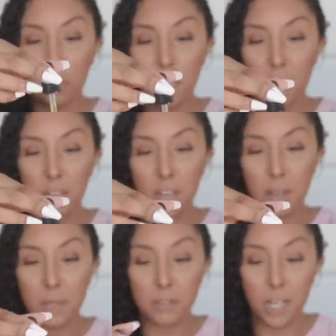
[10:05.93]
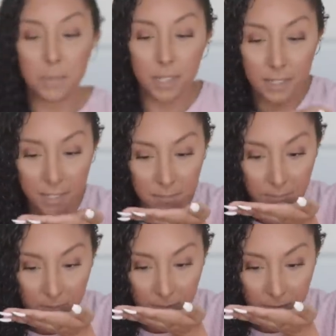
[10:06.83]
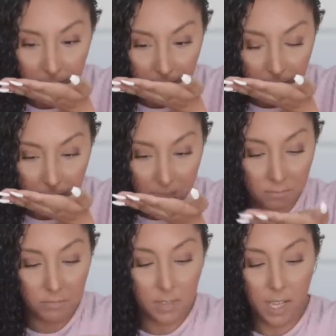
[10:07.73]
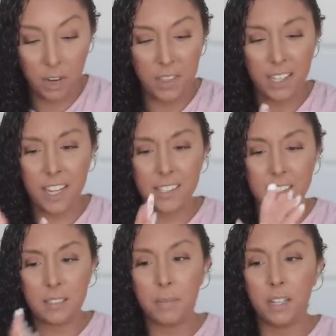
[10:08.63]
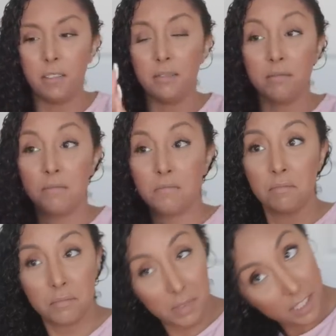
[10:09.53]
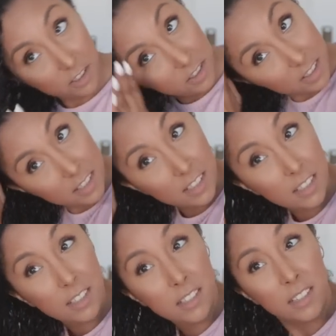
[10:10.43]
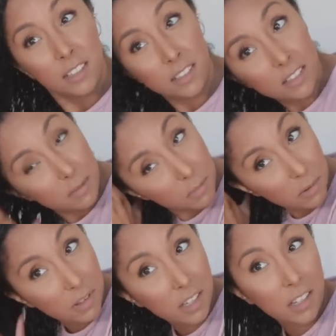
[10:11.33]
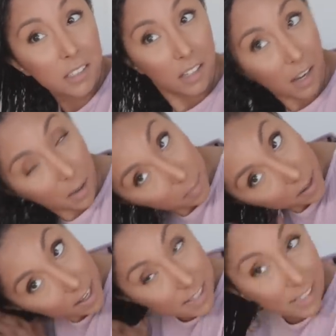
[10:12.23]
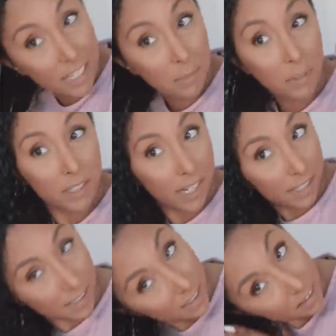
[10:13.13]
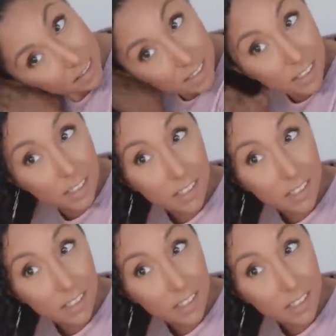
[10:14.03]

I don't even know how many drops I need. I don't think it has a smell. Let's just smooth it on top as a heat protectant.